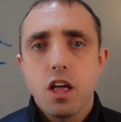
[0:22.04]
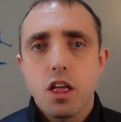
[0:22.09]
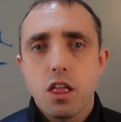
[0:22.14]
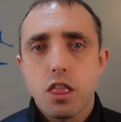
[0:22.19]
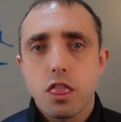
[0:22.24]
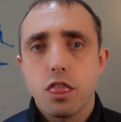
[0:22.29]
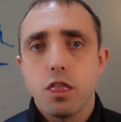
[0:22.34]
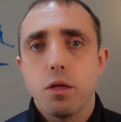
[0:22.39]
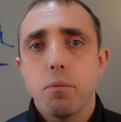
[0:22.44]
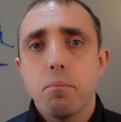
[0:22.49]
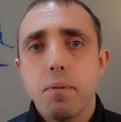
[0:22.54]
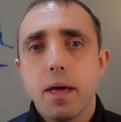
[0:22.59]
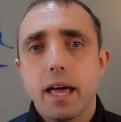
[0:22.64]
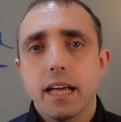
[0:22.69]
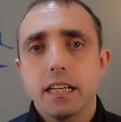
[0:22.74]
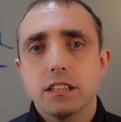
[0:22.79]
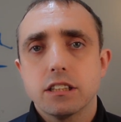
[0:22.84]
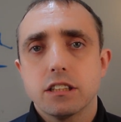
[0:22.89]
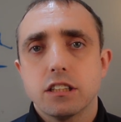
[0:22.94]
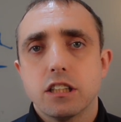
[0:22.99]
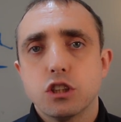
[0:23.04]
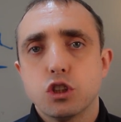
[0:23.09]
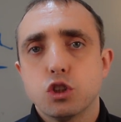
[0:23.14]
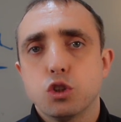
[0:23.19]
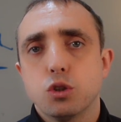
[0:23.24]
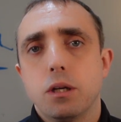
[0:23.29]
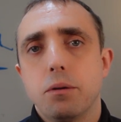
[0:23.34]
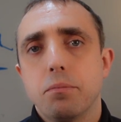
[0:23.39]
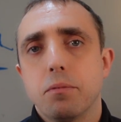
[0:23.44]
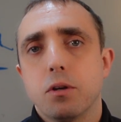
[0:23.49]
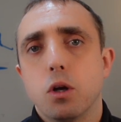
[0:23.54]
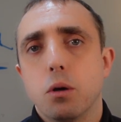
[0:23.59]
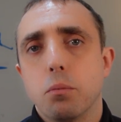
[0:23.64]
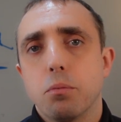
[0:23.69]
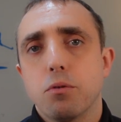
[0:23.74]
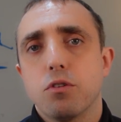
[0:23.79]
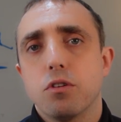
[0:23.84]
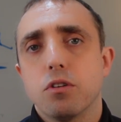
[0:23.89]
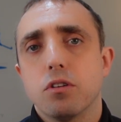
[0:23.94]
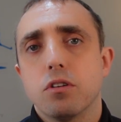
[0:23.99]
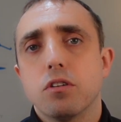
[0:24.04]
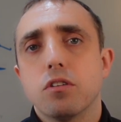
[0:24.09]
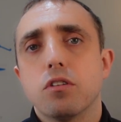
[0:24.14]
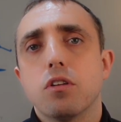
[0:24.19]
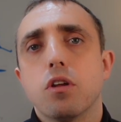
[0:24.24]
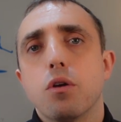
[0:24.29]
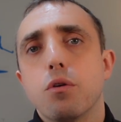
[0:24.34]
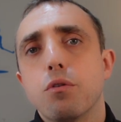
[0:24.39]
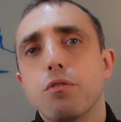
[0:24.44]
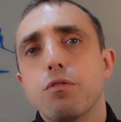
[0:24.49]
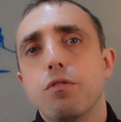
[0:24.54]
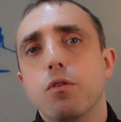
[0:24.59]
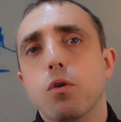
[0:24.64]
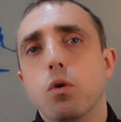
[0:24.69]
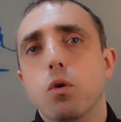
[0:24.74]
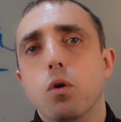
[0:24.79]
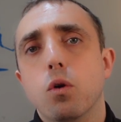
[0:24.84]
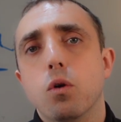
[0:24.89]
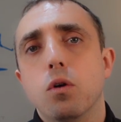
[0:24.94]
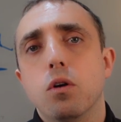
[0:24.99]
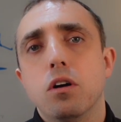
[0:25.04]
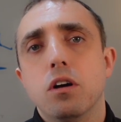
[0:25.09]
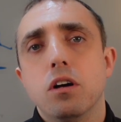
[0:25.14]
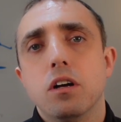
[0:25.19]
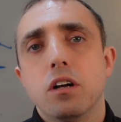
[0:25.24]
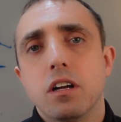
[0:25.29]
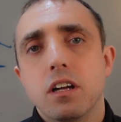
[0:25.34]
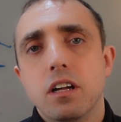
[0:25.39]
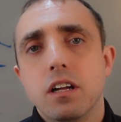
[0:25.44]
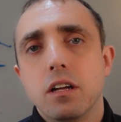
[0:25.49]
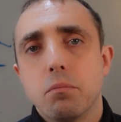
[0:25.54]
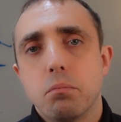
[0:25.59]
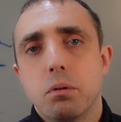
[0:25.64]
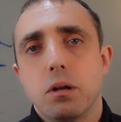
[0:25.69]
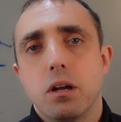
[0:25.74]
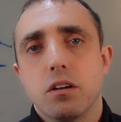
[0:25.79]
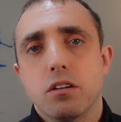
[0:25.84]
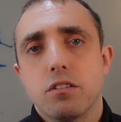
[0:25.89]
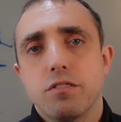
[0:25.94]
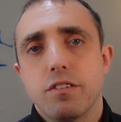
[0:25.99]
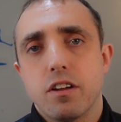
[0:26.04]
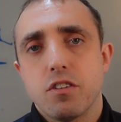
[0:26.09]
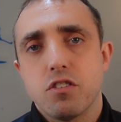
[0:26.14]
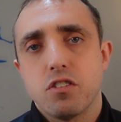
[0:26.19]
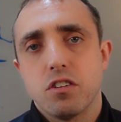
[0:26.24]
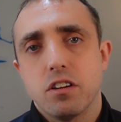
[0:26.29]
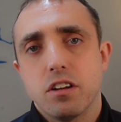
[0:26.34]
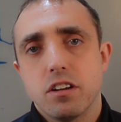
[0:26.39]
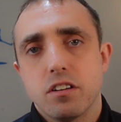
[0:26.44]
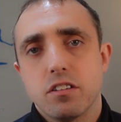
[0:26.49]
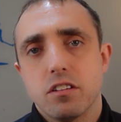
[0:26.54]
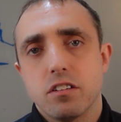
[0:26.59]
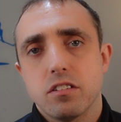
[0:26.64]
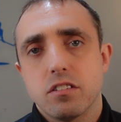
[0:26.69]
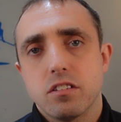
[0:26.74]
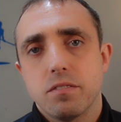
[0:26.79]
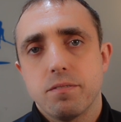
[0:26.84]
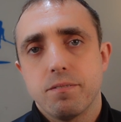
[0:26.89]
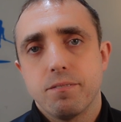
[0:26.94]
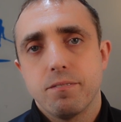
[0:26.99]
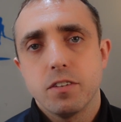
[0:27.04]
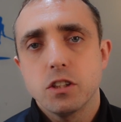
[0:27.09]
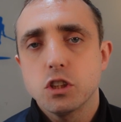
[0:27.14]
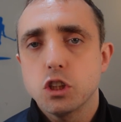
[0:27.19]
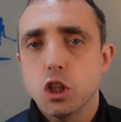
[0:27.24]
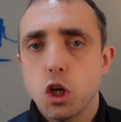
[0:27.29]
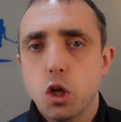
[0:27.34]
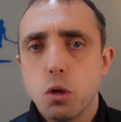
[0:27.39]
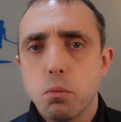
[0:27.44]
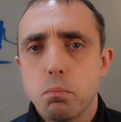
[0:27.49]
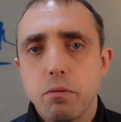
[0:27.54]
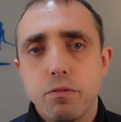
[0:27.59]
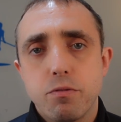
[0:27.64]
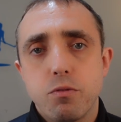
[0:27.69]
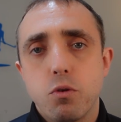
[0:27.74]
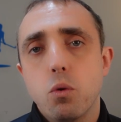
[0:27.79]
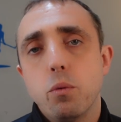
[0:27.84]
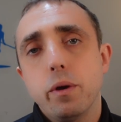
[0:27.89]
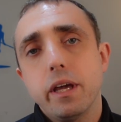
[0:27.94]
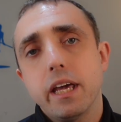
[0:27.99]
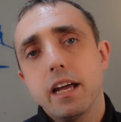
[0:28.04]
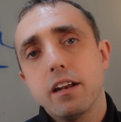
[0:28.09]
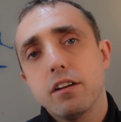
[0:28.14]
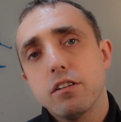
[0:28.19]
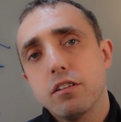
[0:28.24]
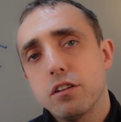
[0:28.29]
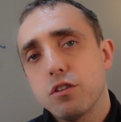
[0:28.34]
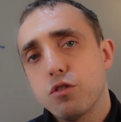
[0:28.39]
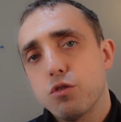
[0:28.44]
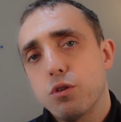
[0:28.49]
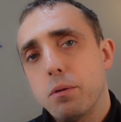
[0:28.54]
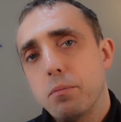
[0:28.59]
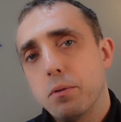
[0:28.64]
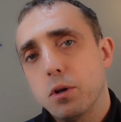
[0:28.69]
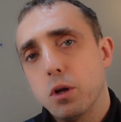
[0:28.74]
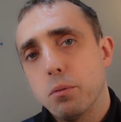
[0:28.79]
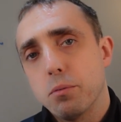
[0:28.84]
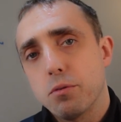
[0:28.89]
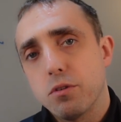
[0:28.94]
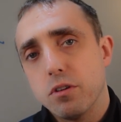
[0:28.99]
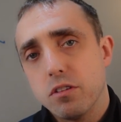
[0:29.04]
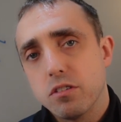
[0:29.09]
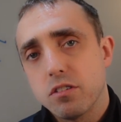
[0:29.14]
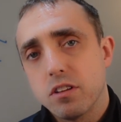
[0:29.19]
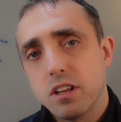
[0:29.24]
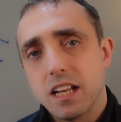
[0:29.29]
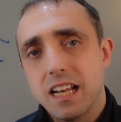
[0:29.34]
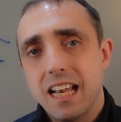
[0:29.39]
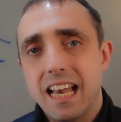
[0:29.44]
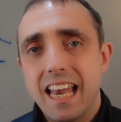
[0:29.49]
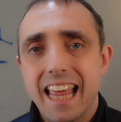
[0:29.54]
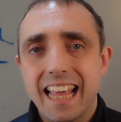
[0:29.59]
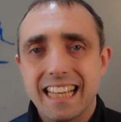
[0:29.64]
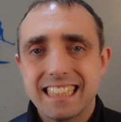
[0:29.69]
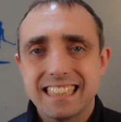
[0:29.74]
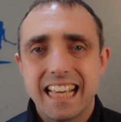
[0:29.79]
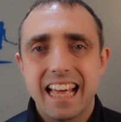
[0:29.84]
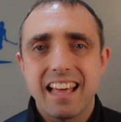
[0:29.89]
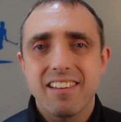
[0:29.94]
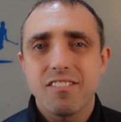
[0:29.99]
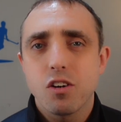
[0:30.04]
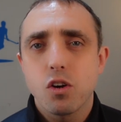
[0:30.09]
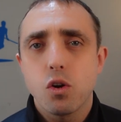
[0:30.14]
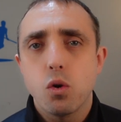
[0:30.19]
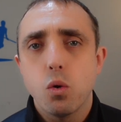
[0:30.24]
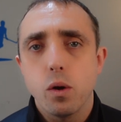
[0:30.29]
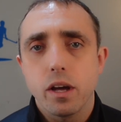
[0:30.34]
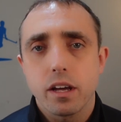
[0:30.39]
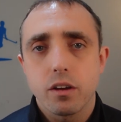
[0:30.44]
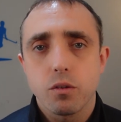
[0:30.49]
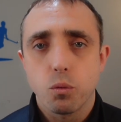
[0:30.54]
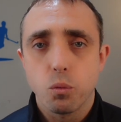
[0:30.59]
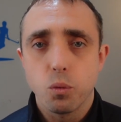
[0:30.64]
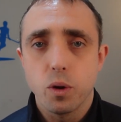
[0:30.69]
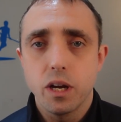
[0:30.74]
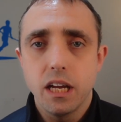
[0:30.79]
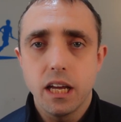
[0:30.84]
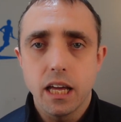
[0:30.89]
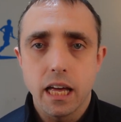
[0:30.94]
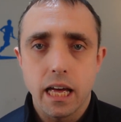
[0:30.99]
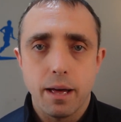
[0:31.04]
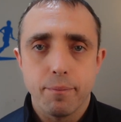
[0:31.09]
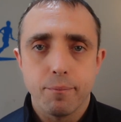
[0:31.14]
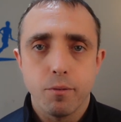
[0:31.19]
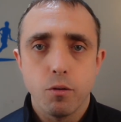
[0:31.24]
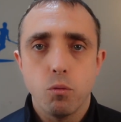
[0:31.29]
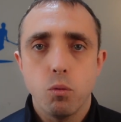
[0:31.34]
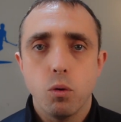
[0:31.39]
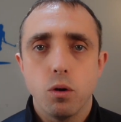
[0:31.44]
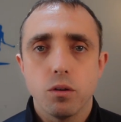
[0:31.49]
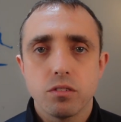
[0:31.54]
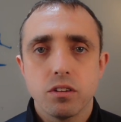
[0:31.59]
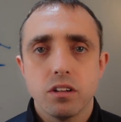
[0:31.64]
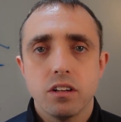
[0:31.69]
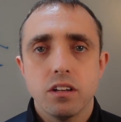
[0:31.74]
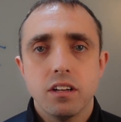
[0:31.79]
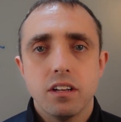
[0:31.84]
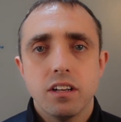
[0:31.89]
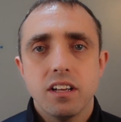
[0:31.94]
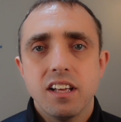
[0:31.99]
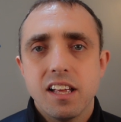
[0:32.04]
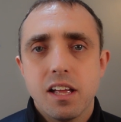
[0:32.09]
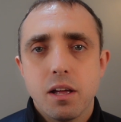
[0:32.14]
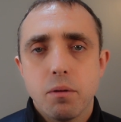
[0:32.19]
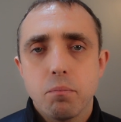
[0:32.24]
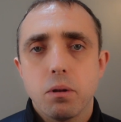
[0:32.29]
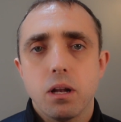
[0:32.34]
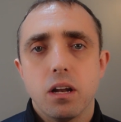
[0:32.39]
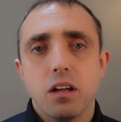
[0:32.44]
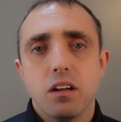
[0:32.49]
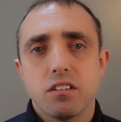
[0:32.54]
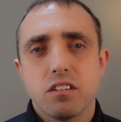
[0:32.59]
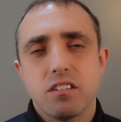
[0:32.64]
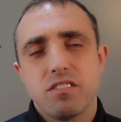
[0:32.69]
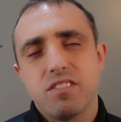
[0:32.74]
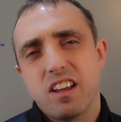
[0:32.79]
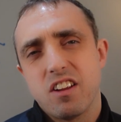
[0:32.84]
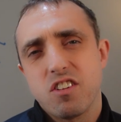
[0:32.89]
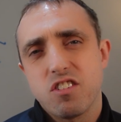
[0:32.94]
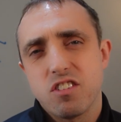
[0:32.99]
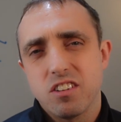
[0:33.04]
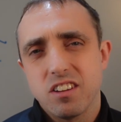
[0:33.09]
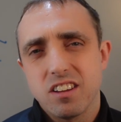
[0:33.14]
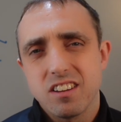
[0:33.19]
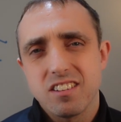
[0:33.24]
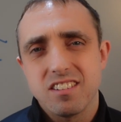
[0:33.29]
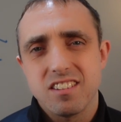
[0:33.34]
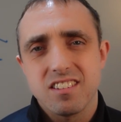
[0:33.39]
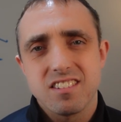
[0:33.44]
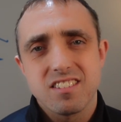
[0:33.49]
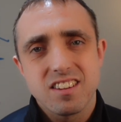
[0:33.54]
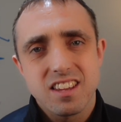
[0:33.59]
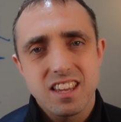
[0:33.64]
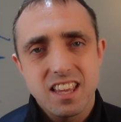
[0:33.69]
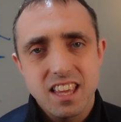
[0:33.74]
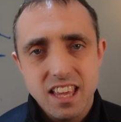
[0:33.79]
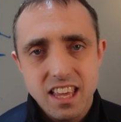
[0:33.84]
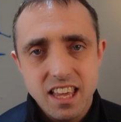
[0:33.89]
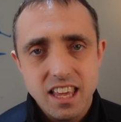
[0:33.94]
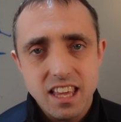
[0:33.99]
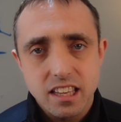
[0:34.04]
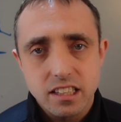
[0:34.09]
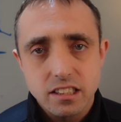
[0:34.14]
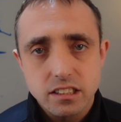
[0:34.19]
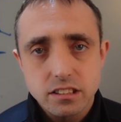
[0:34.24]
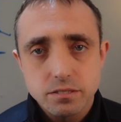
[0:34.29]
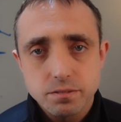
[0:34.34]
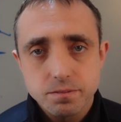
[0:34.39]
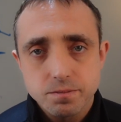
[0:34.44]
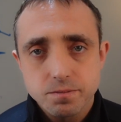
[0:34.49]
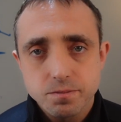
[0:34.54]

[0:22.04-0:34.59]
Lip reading: the best treatment options for plantar fasciitis. So, before we get into the treatment options, let's have a quick recap of what plantar fasciitis is.